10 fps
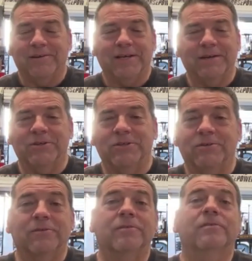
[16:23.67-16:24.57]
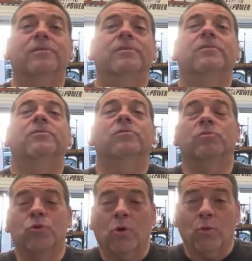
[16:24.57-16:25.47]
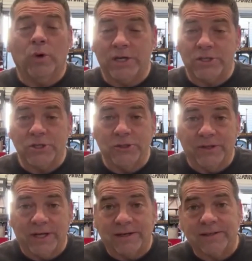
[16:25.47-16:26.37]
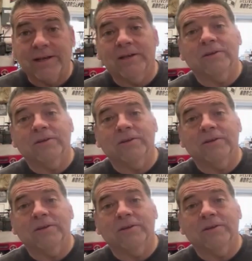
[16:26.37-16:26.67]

even nor want to do that. Can't